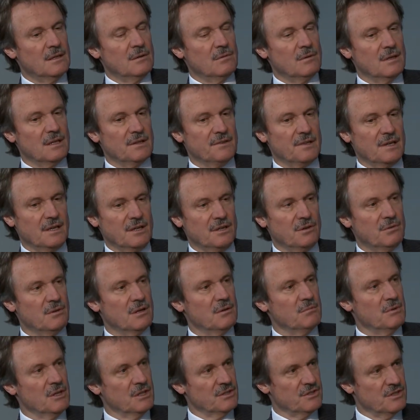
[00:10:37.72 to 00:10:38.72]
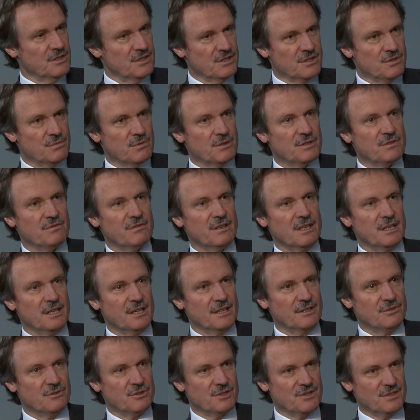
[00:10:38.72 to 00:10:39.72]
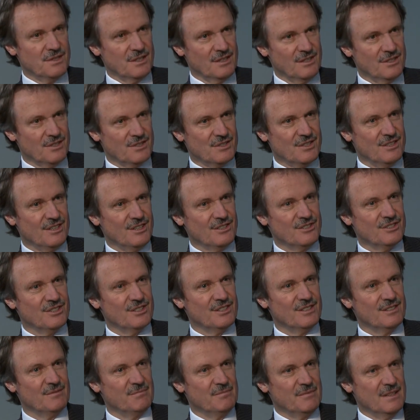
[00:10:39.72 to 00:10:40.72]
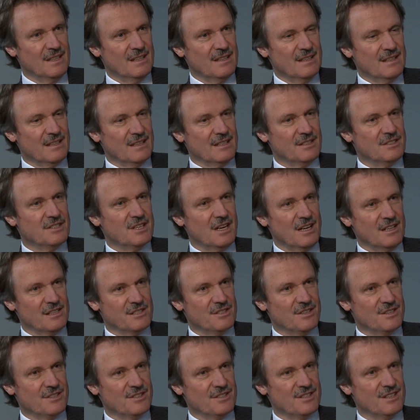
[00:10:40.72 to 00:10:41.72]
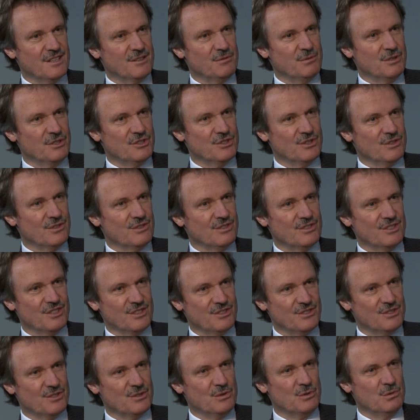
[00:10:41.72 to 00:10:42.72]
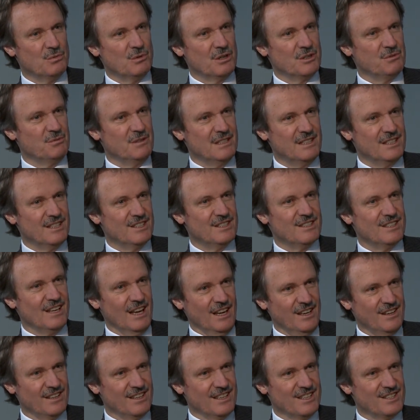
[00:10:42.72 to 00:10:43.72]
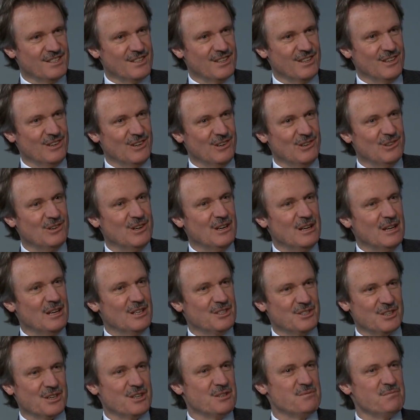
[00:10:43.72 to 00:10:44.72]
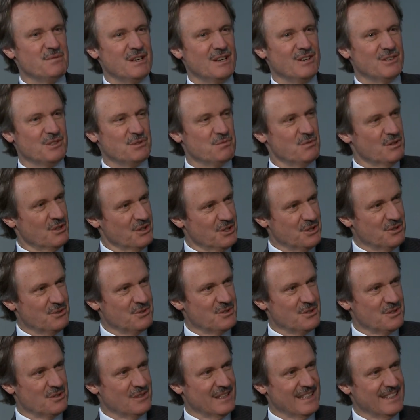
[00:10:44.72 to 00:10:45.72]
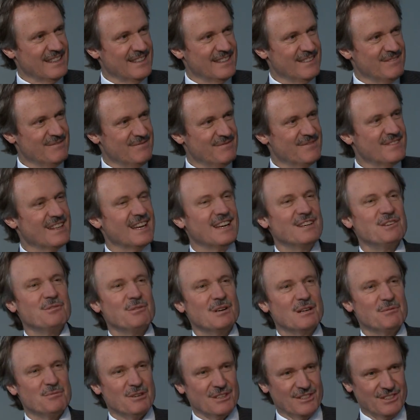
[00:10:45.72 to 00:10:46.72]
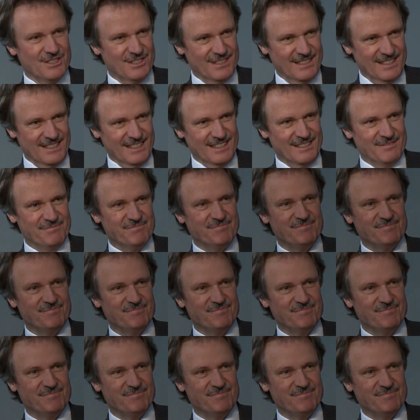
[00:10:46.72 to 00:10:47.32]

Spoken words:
Well, thank you very much. This was a very interesting discussion and tells us that we shouldn't just do what we did decades ago just because we're used to it. Thank you very much indeed.